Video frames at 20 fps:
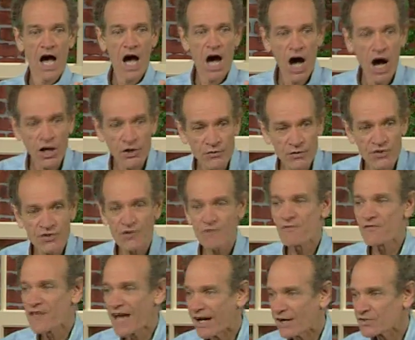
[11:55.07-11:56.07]
Hundreds of
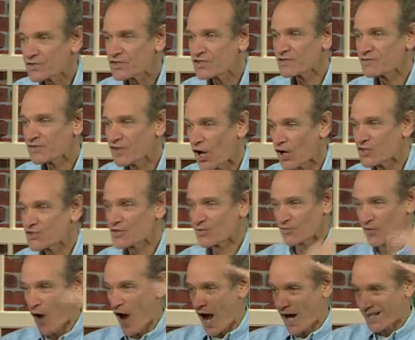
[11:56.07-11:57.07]
thousands of tons
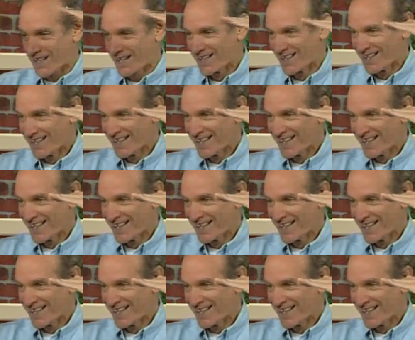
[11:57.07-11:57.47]
of rock